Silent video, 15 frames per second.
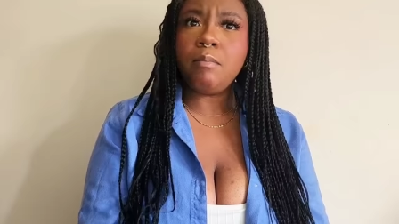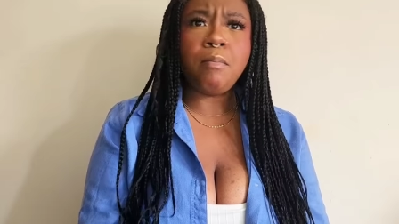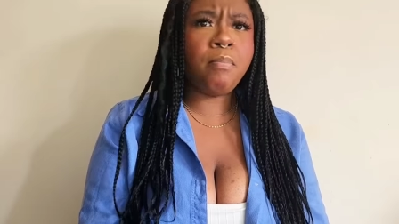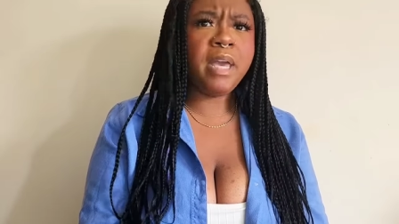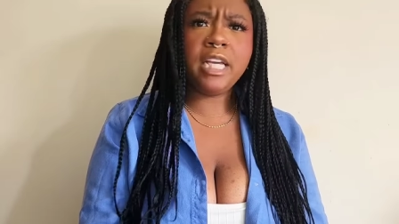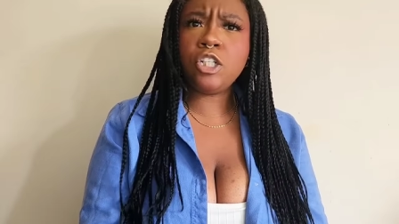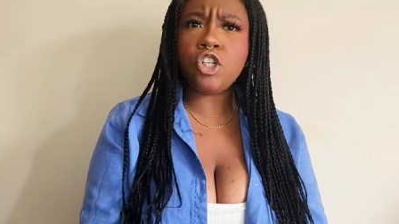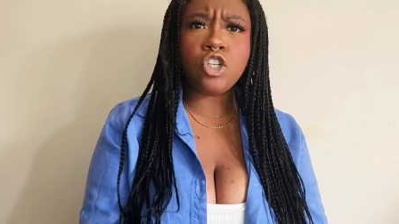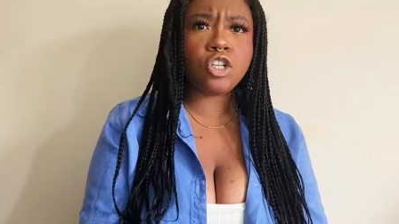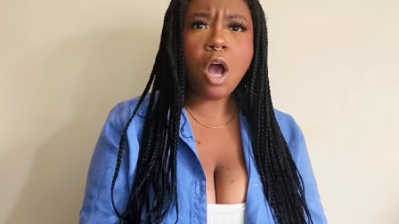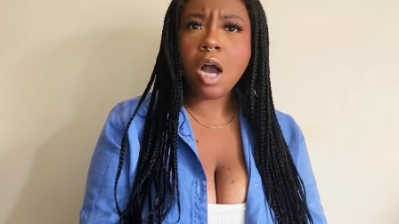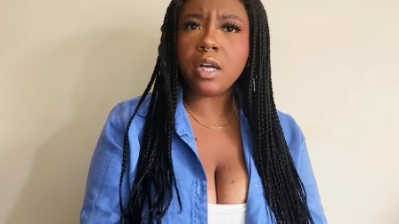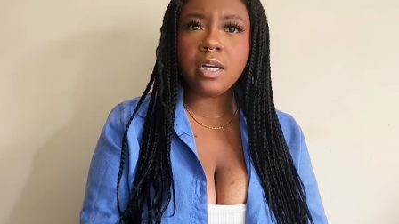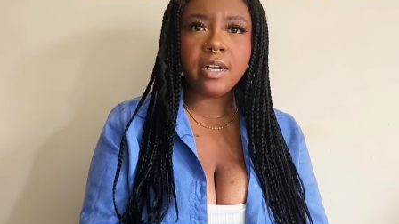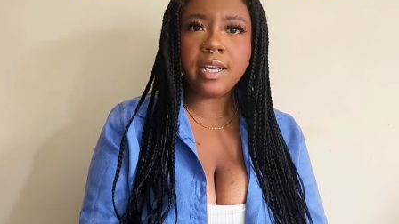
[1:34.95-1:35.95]
big
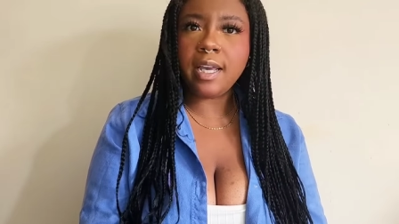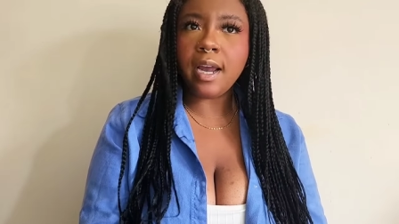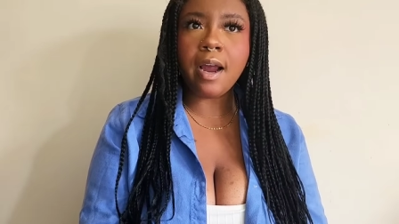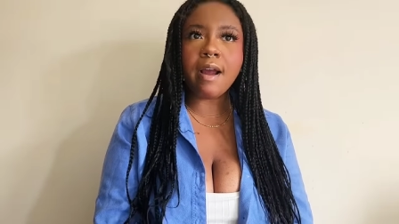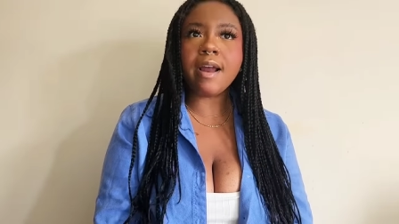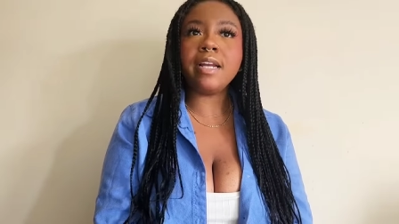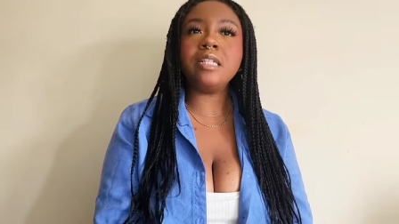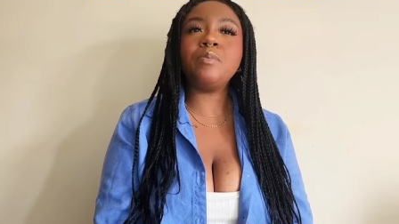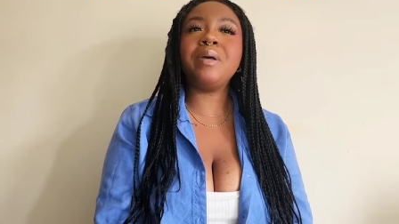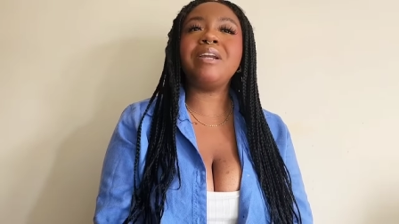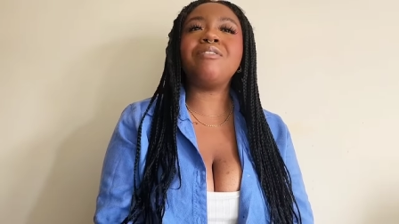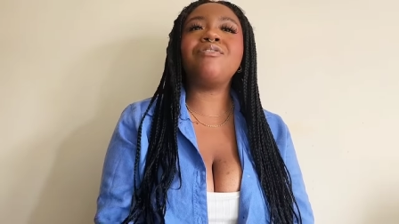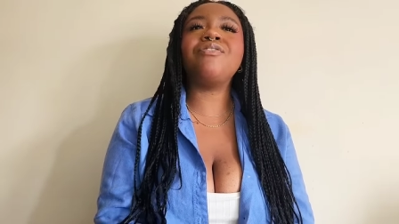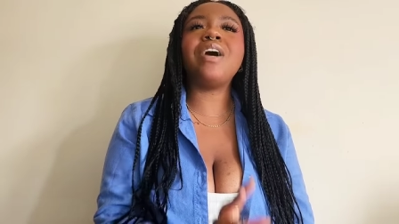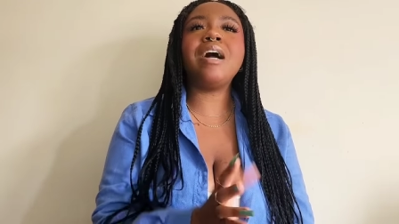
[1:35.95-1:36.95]
shocker here, it has been
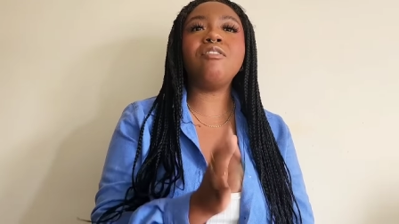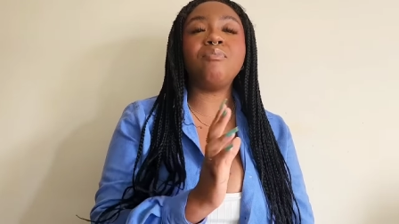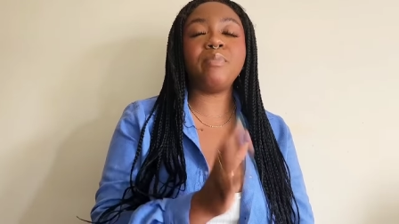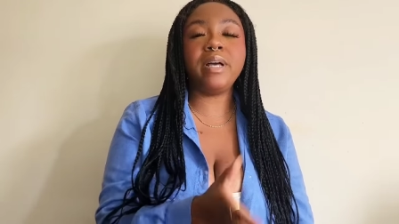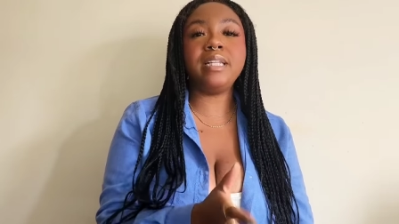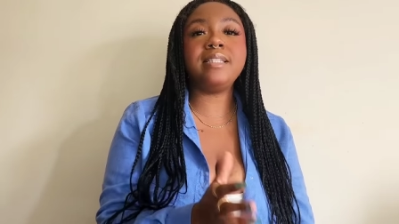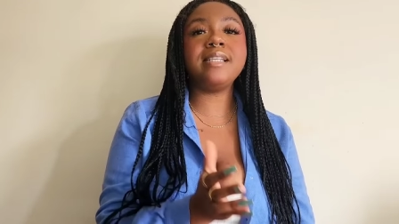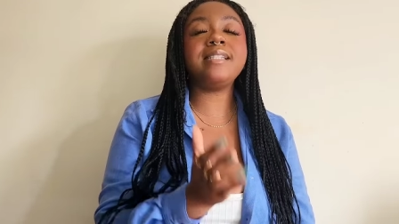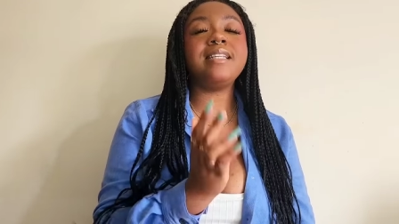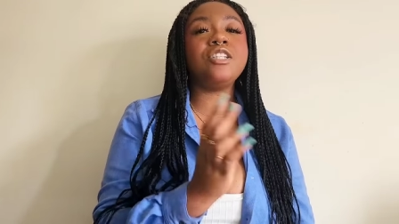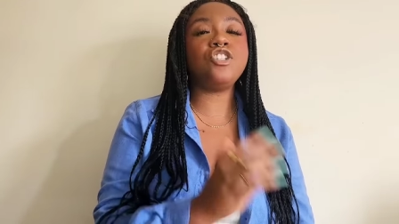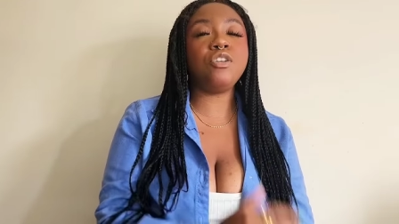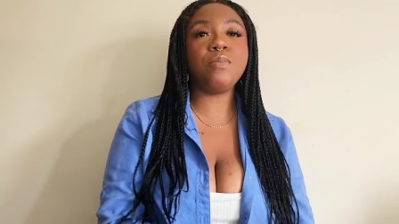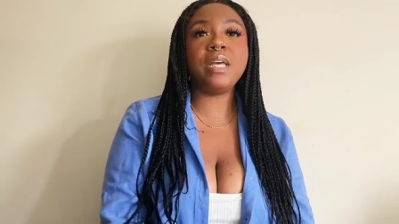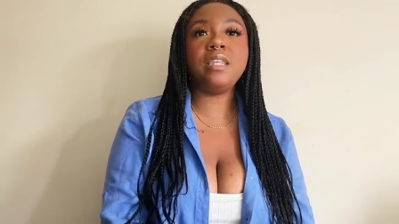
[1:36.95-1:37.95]
five months since
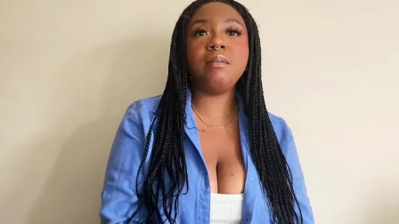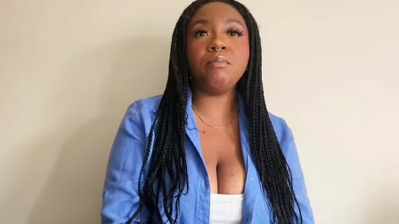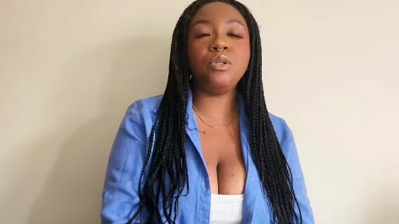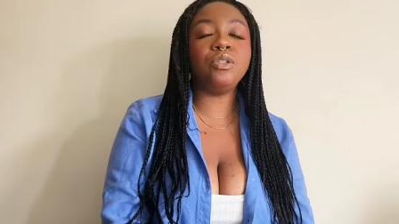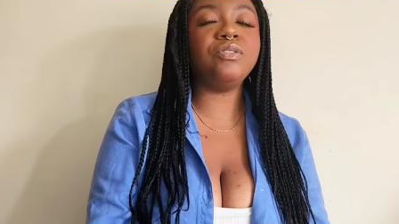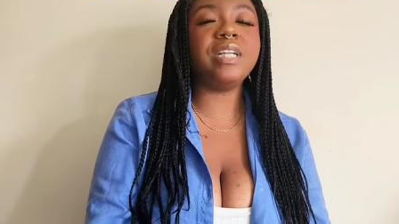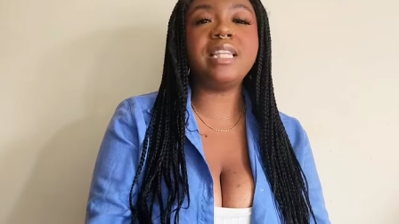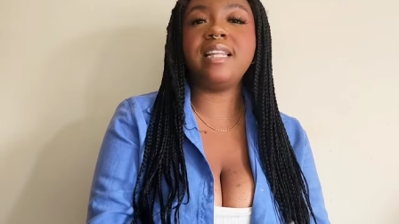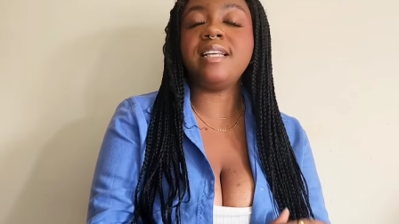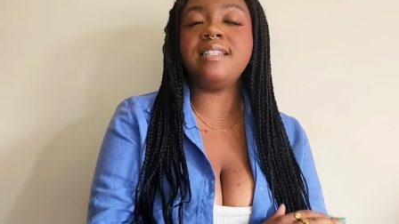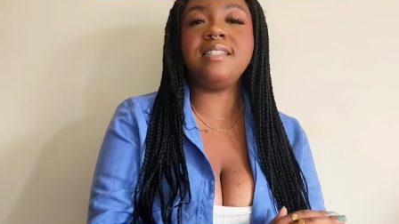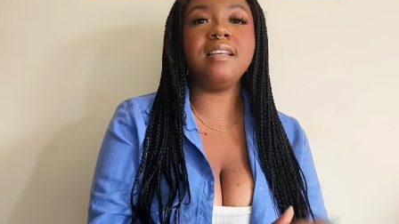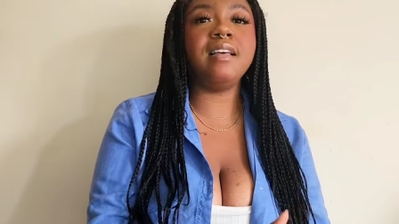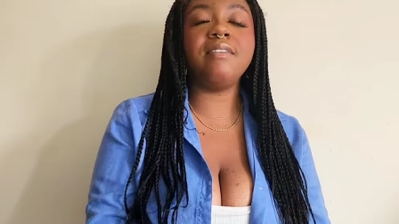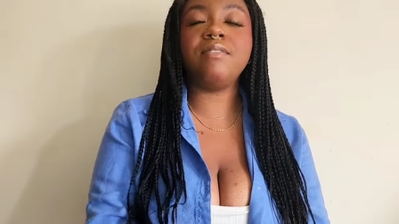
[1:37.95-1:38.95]
she made the move and they
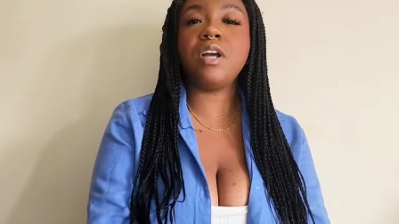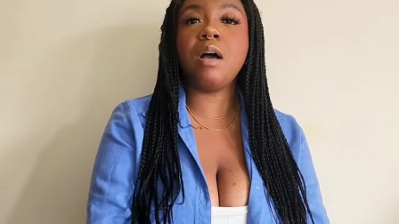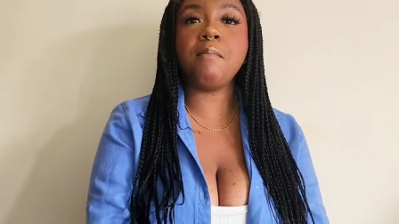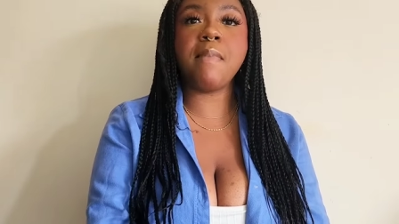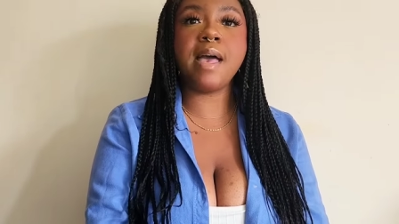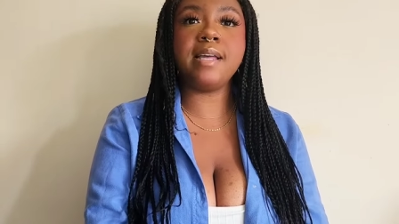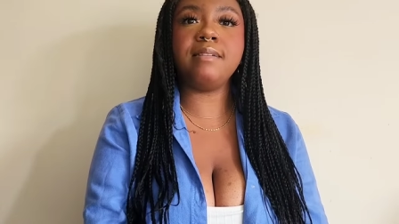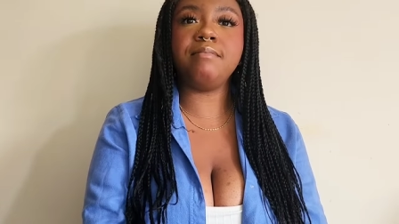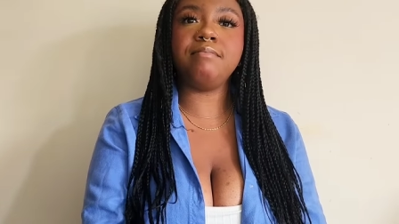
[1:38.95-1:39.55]
still have not met.